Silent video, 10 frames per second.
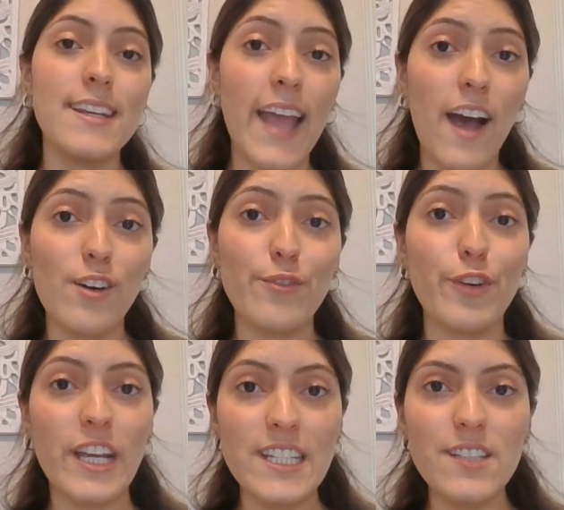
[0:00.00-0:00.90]
Now,
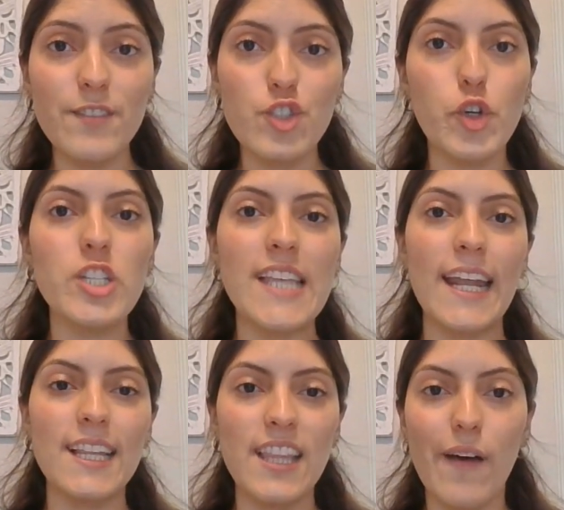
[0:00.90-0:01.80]
for individuals at
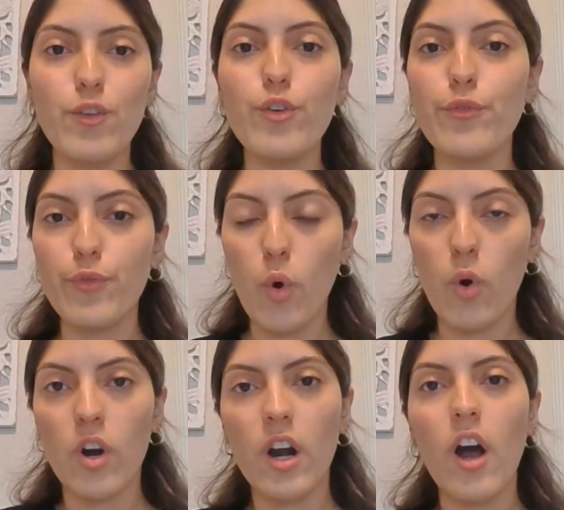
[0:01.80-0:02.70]
a level
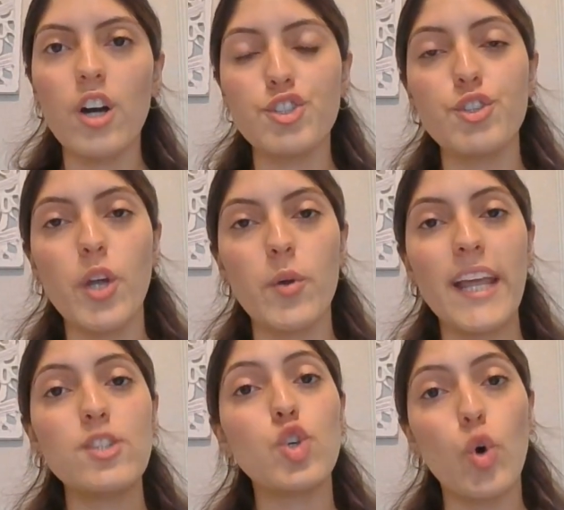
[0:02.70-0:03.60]
4, also known
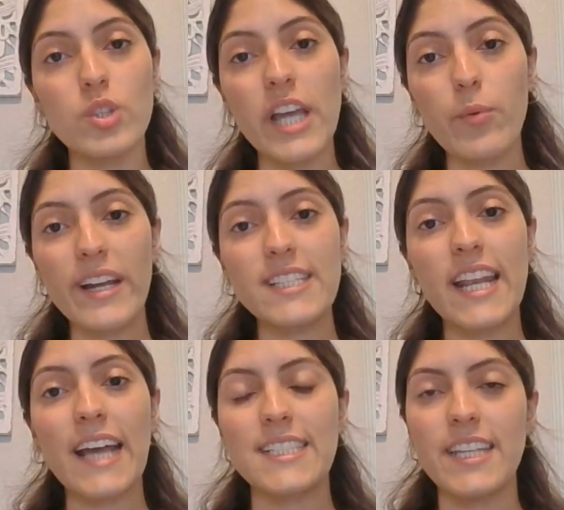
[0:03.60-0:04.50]
as goal-directed
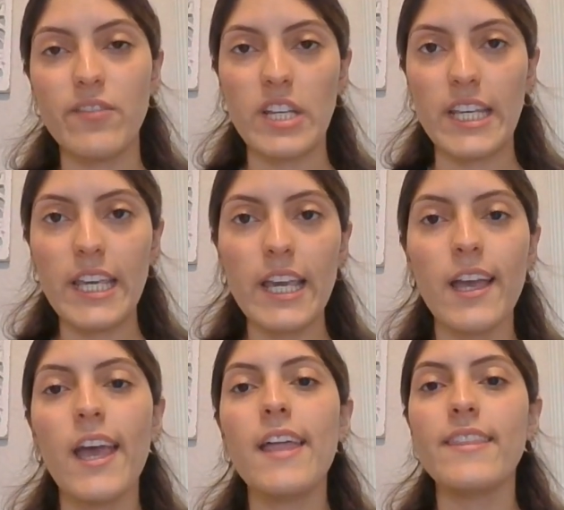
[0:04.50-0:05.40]
activity,
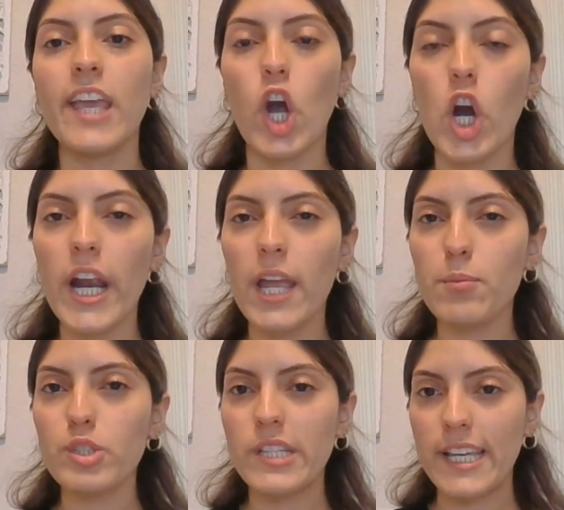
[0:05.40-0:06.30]
they are
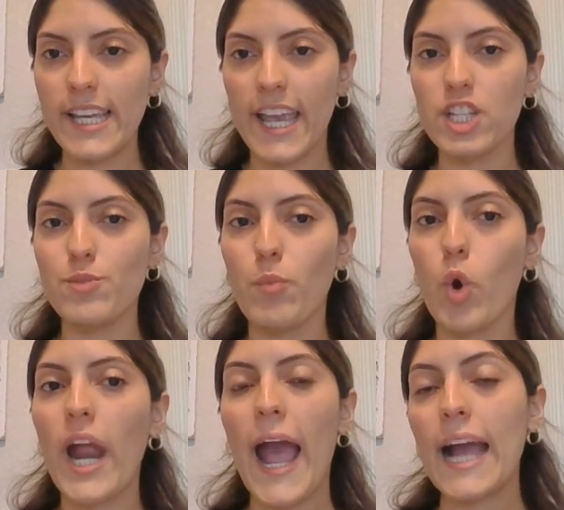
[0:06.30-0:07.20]
able to engage
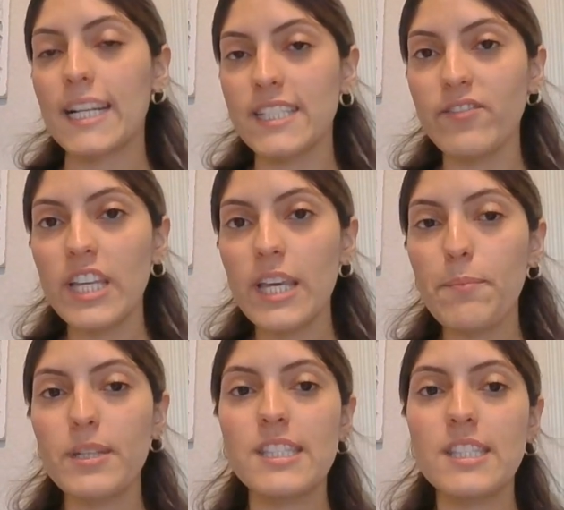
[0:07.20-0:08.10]
more actively
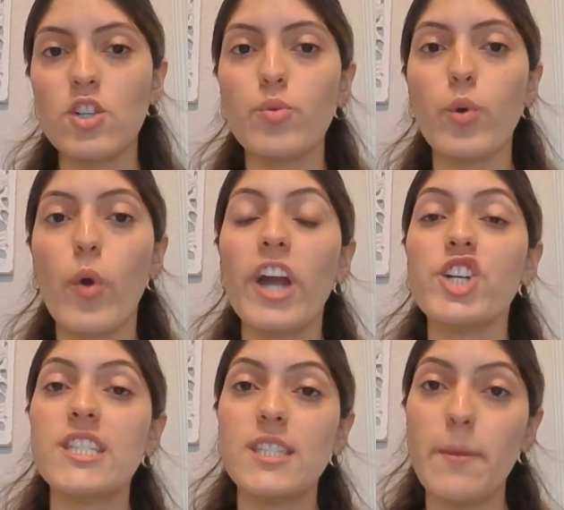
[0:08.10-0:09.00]
but still require
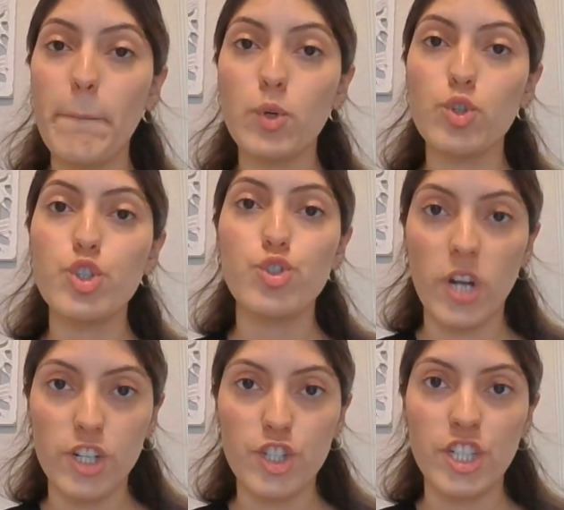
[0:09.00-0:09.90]
simple,
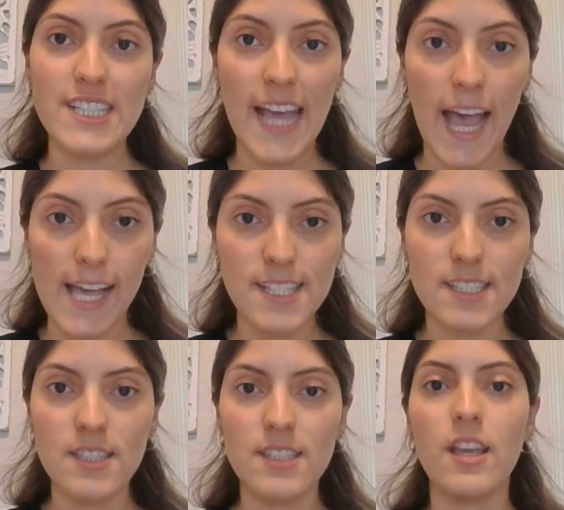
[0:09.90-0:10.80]
structured
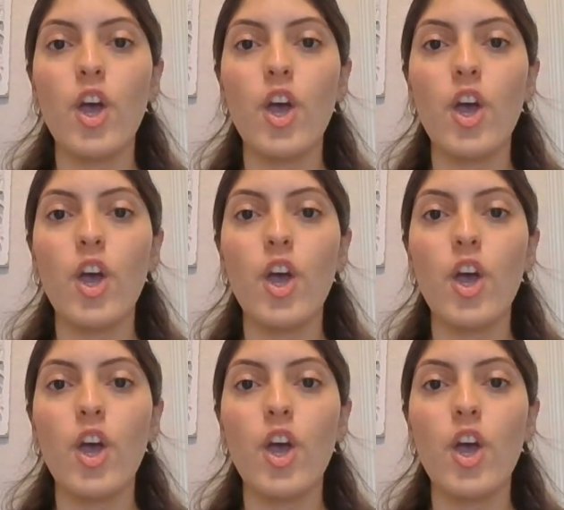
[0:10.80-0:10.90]
tasks.